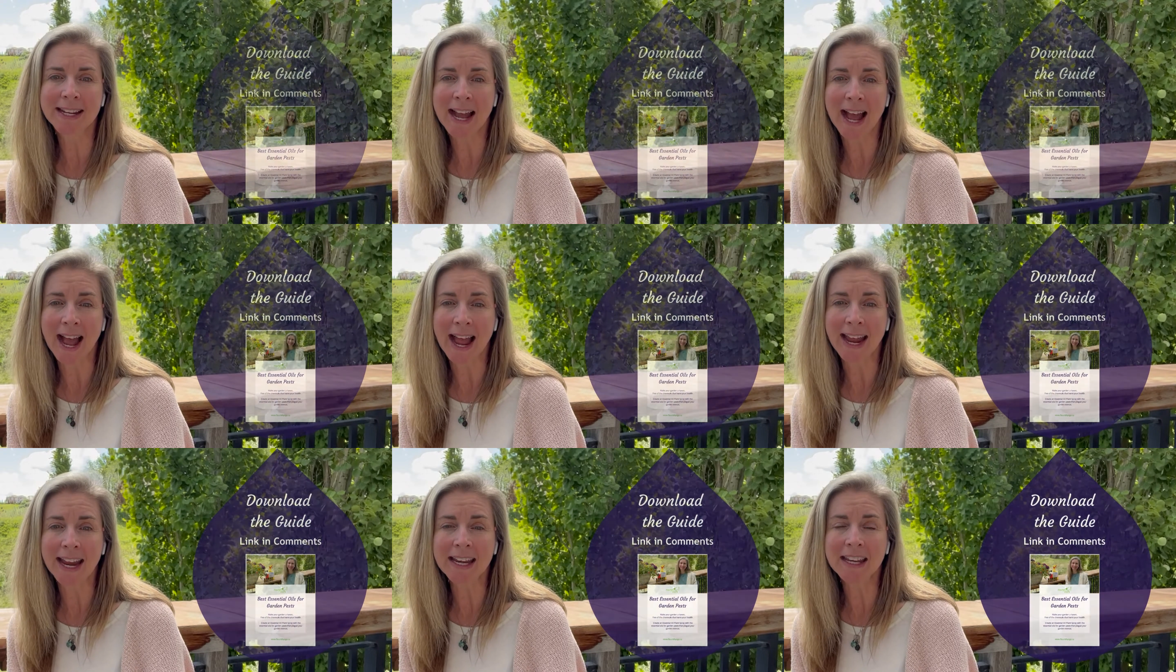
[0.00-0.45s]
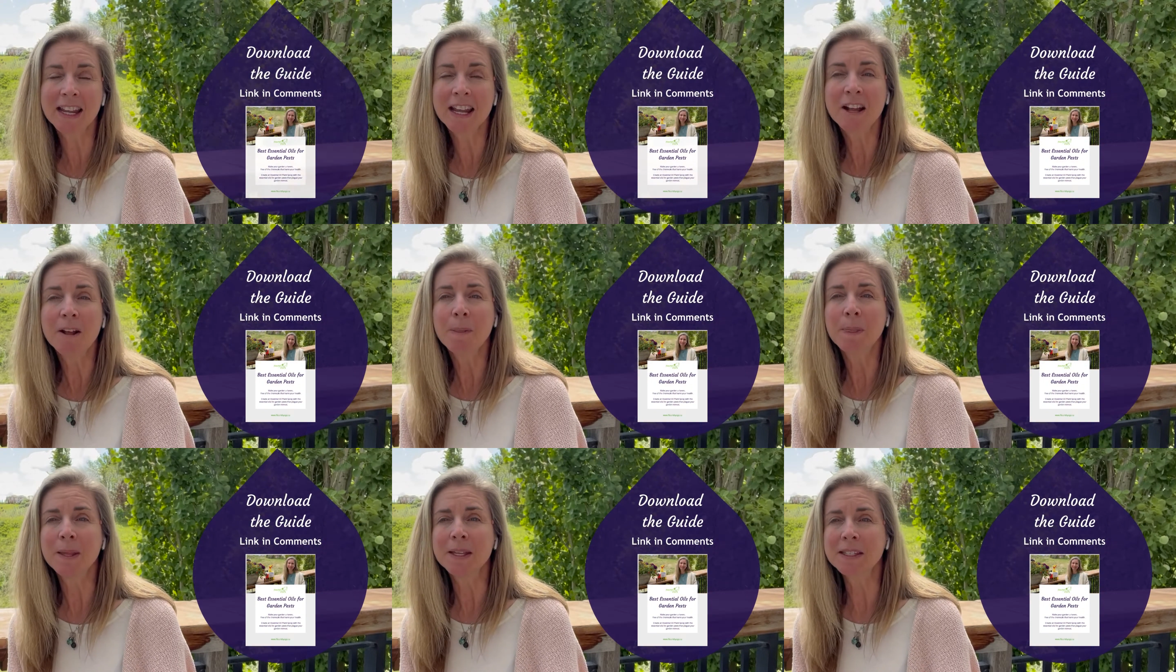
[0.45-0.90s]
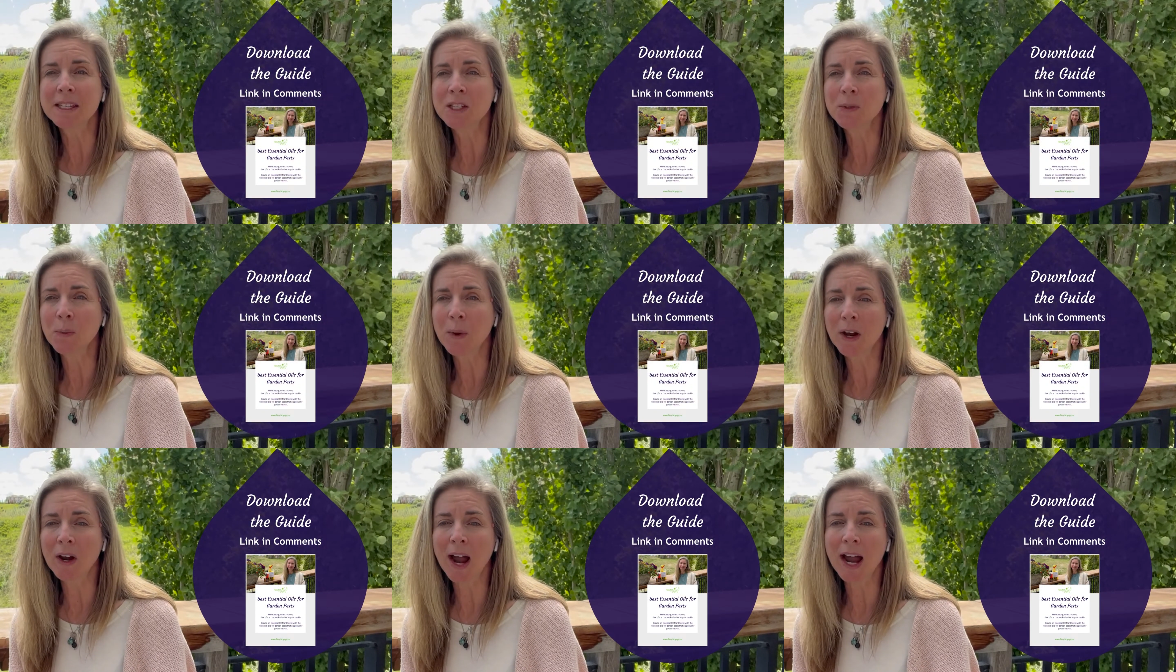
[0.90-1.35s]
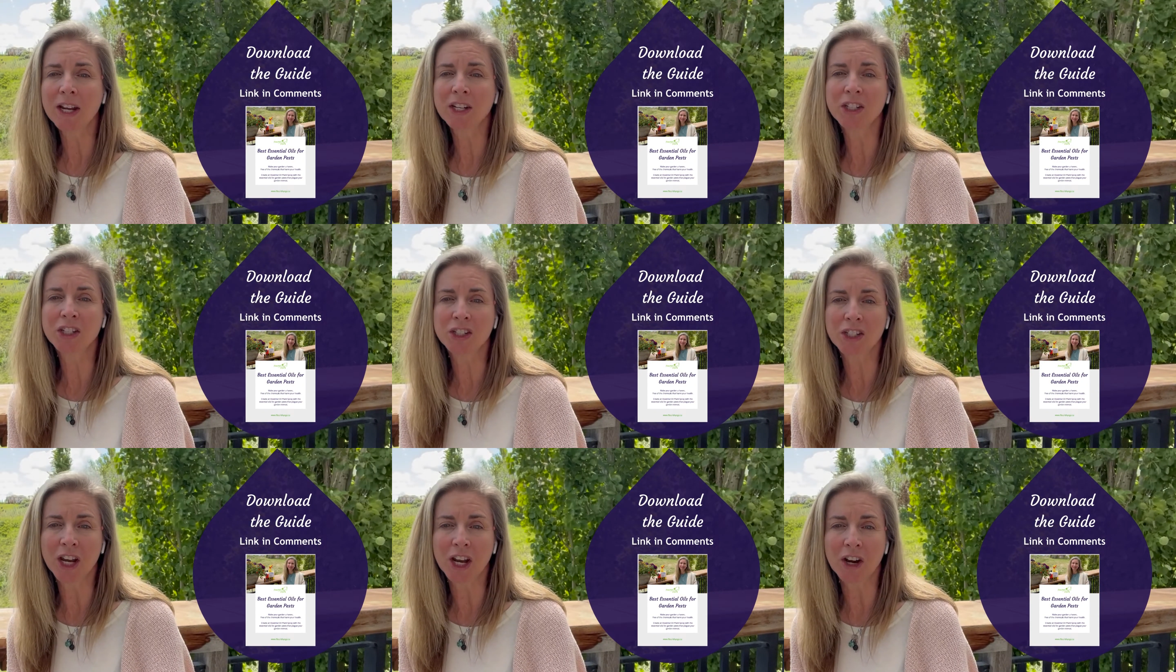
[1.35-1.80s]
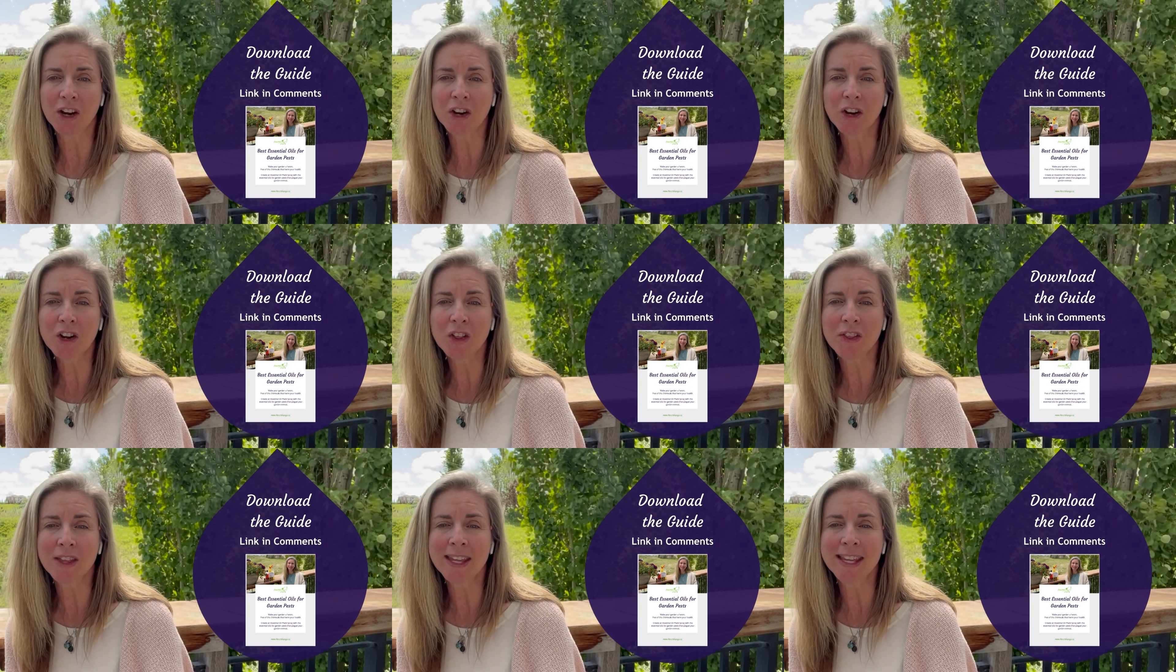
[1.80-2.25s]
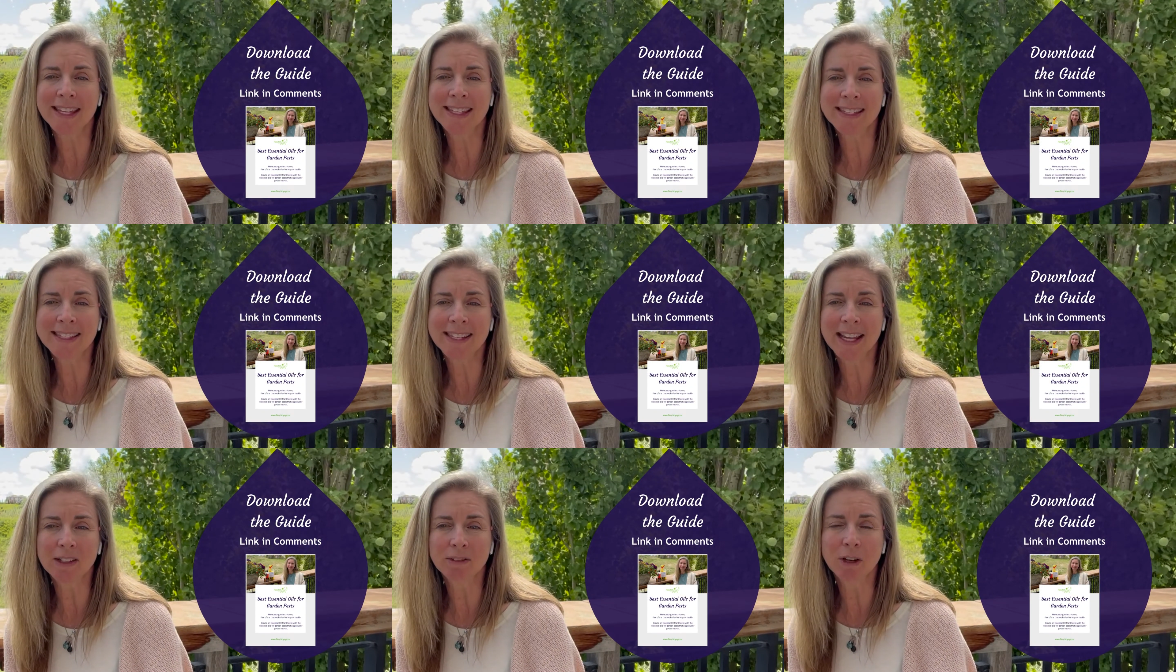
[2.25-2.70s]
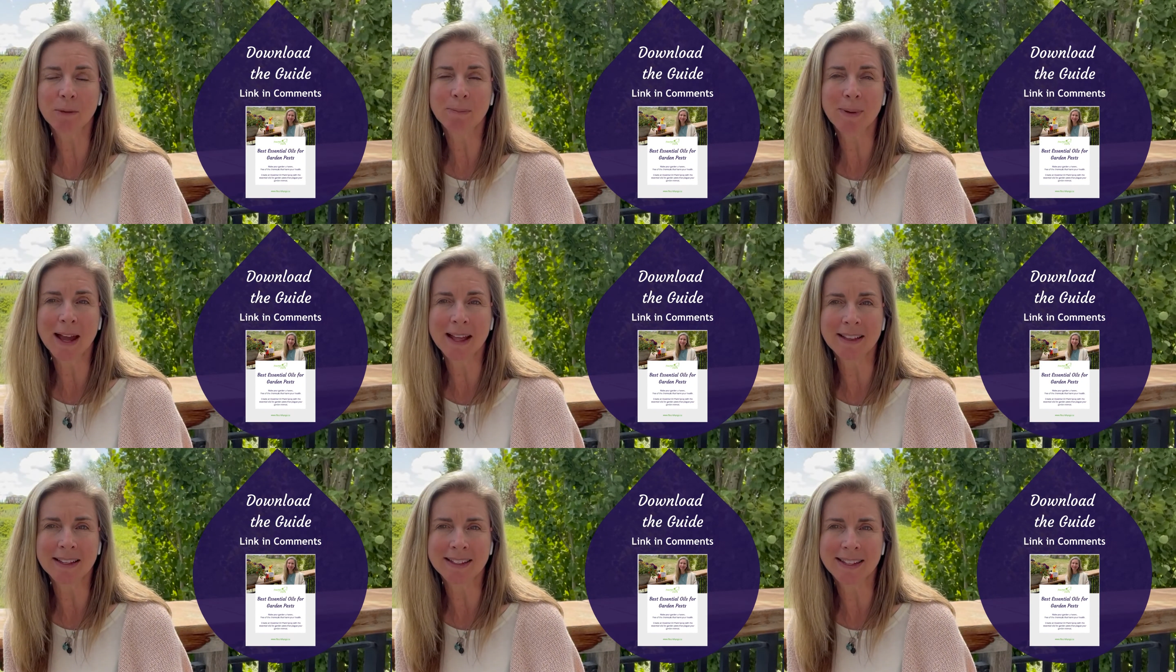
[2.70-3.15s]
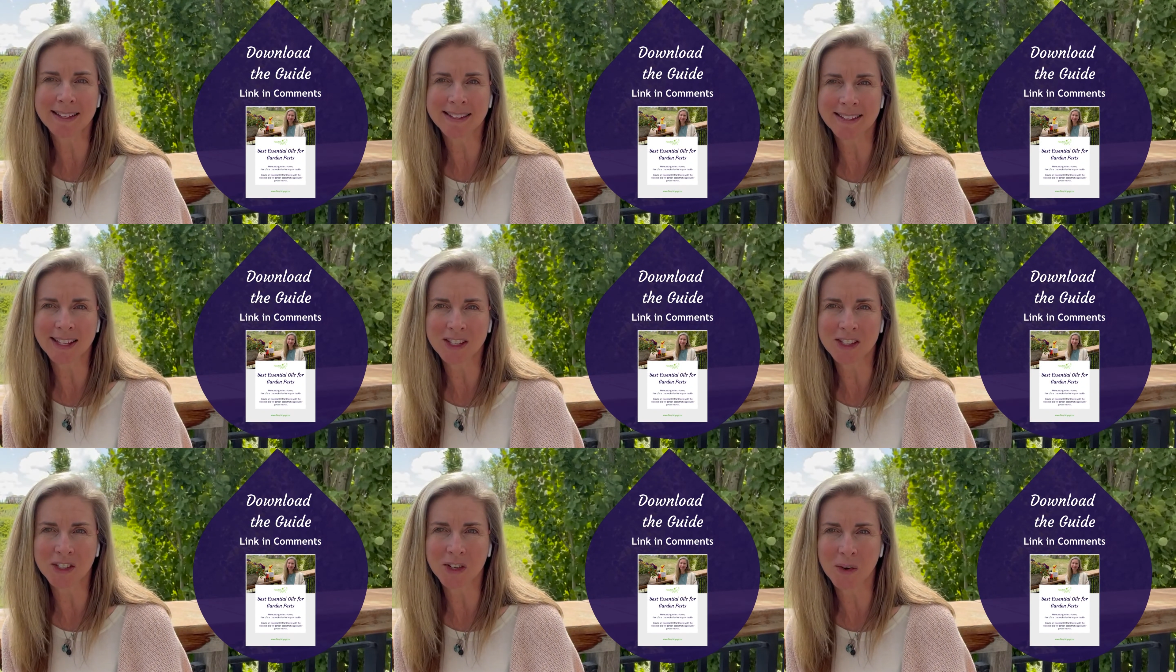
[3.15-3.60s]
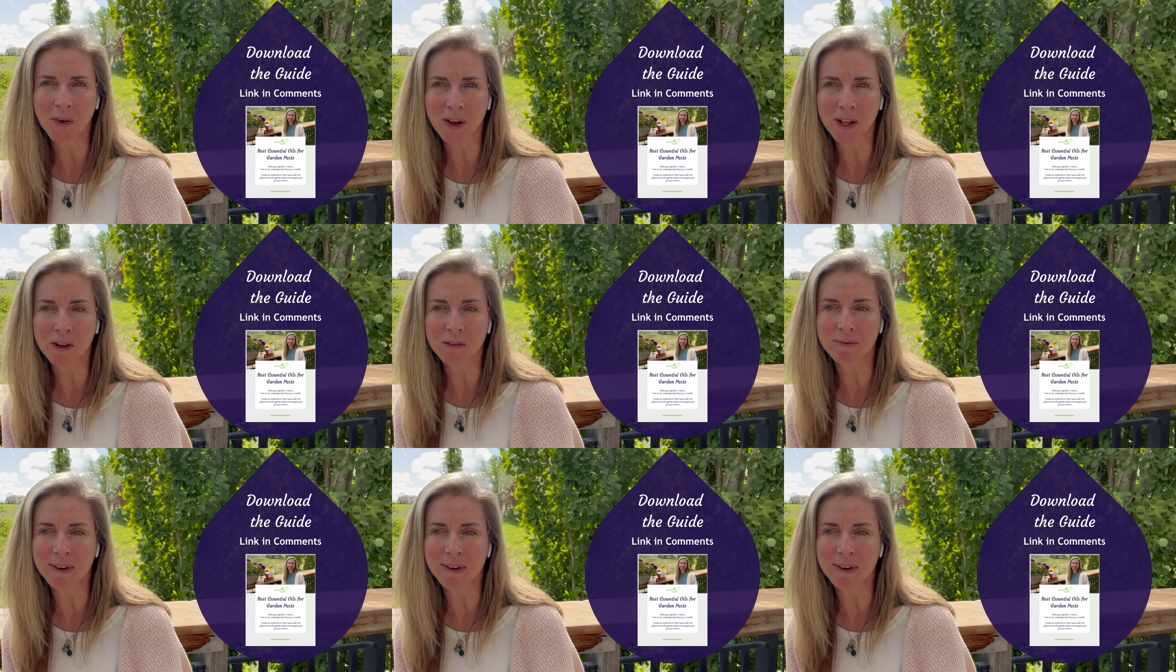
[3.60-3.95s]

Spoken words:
Guide, this is where I share the insect repellent essential oil